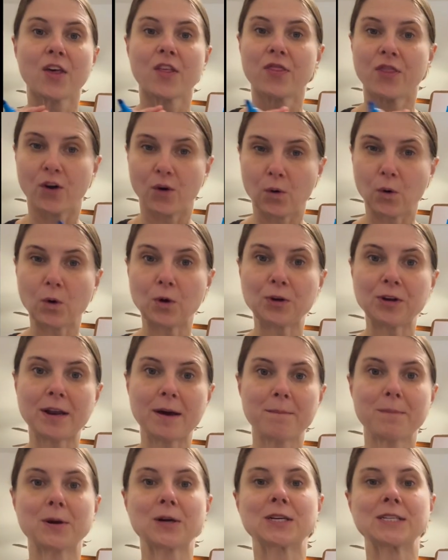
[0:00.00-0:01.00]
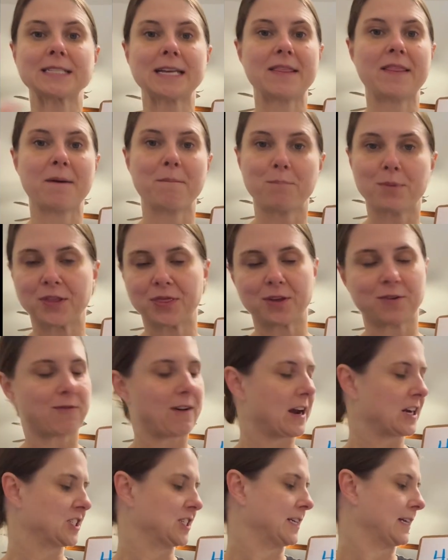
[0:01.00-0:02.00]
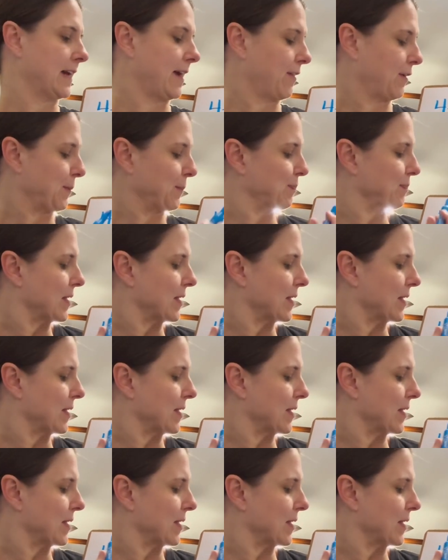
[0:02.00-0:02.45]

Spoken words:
the whole numbers and then put the fraction together.